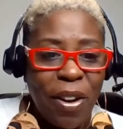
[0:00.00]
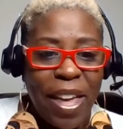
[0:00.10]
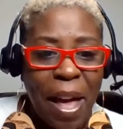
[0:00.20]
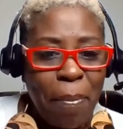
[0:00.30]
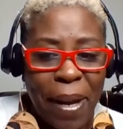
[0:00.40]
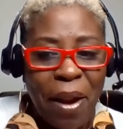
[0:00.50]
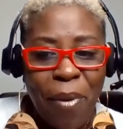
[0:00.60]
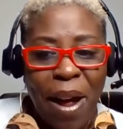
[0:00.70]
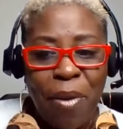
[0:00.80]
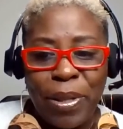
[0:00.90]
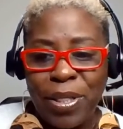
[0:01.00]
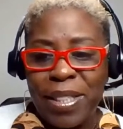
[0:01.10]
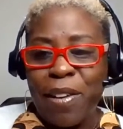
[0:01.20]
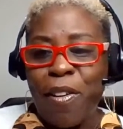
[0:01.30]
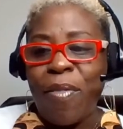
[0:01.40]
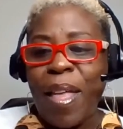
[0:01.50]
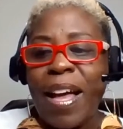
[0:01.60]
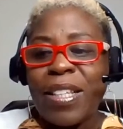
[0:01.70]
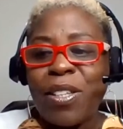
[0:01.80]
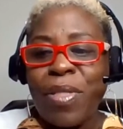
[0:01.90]
Can't play around with yourself.
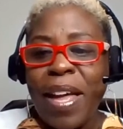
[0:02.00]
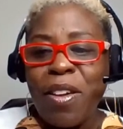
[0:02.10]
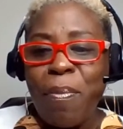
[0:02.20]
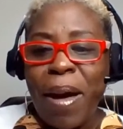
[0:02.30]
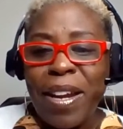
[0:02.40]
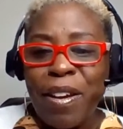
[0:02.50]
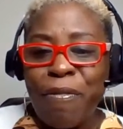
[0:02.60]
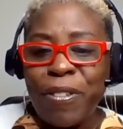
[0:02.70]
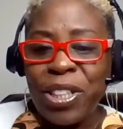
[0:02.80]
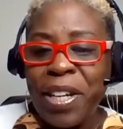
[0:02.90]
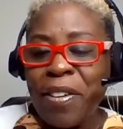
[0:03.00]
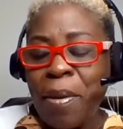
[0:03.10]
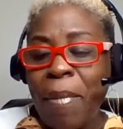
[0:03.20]
So thank you, Monica, for sharing.